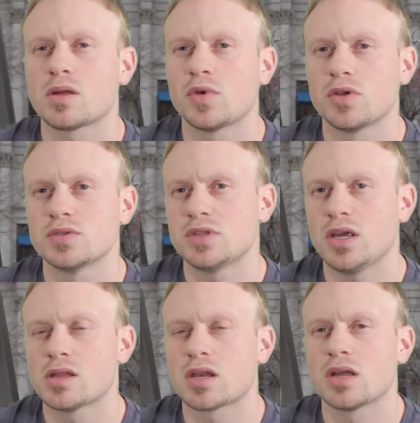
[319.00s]
some of those
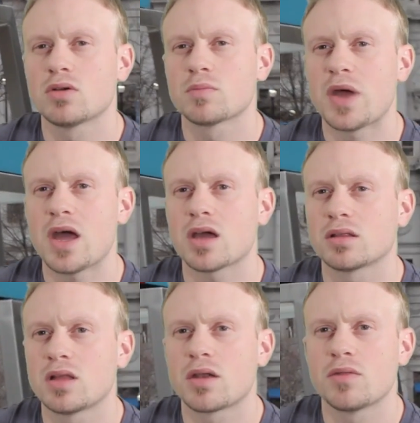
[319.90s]
days that I look back,
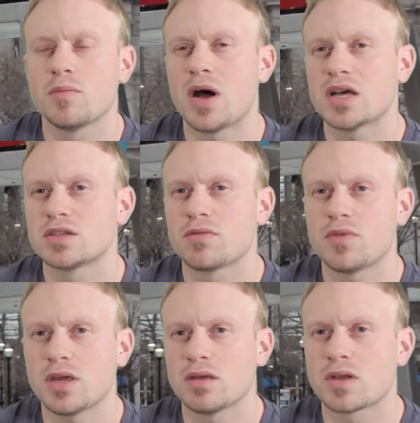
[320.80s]
a lot of the positive
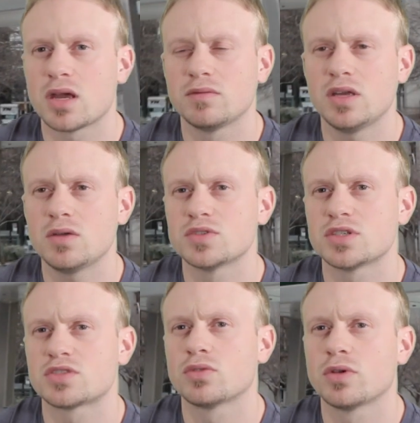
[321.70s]
thinking that I did was
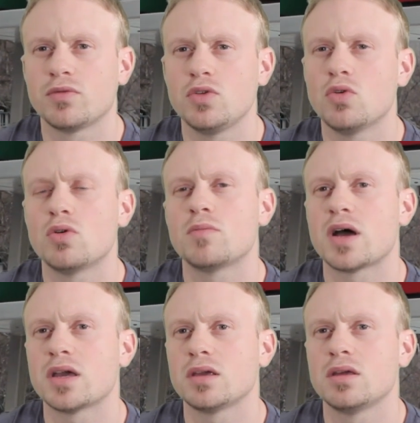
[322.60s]
just really fuel
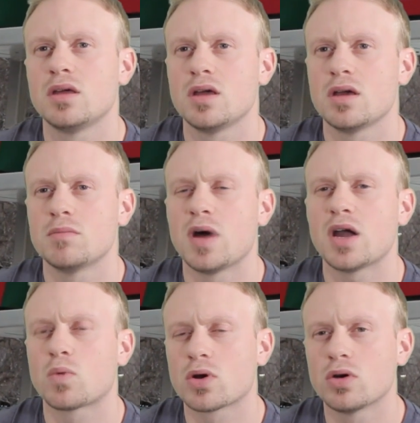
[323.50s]
my
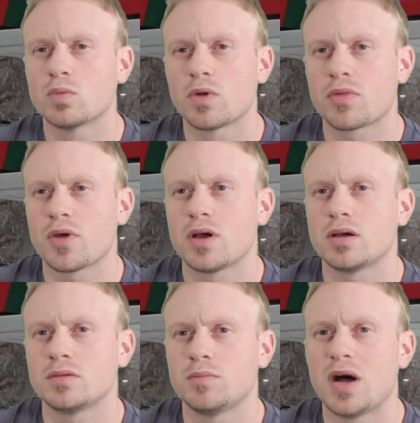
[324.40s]
world with
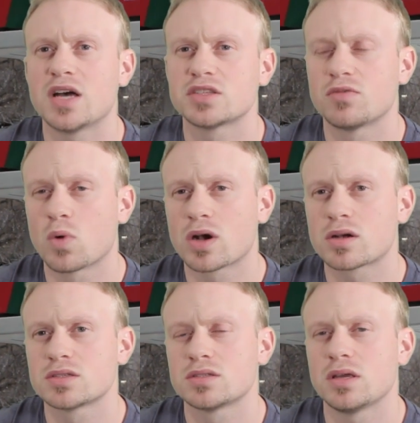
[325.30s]
positive
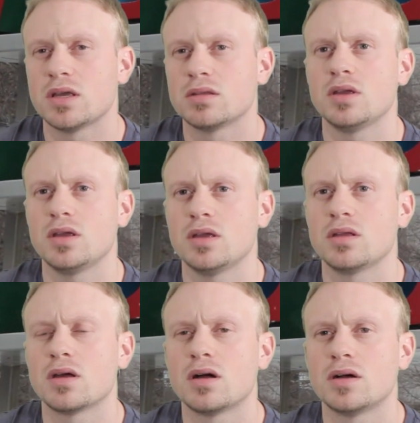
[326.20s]
words, and
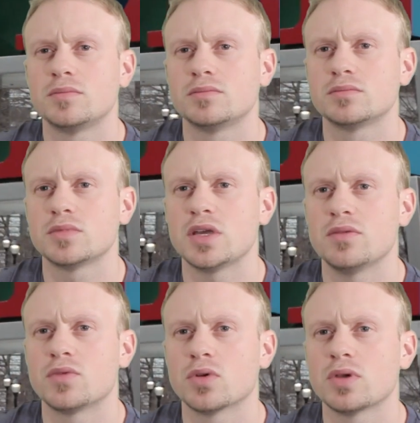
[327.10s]

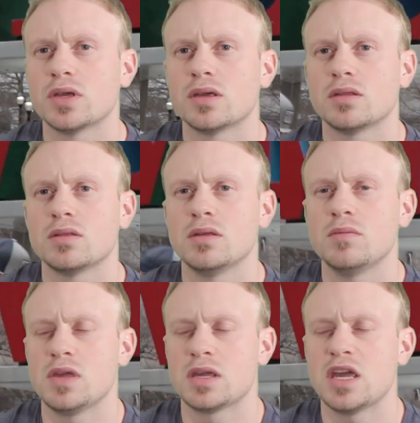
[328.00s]
it really
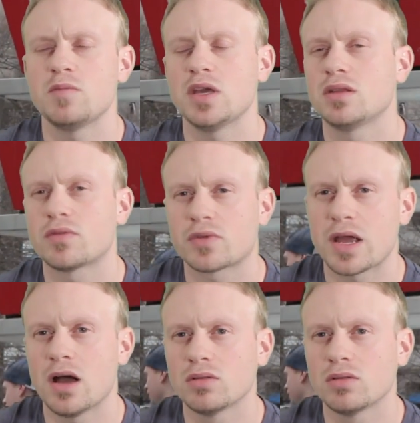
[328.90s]
gave me a different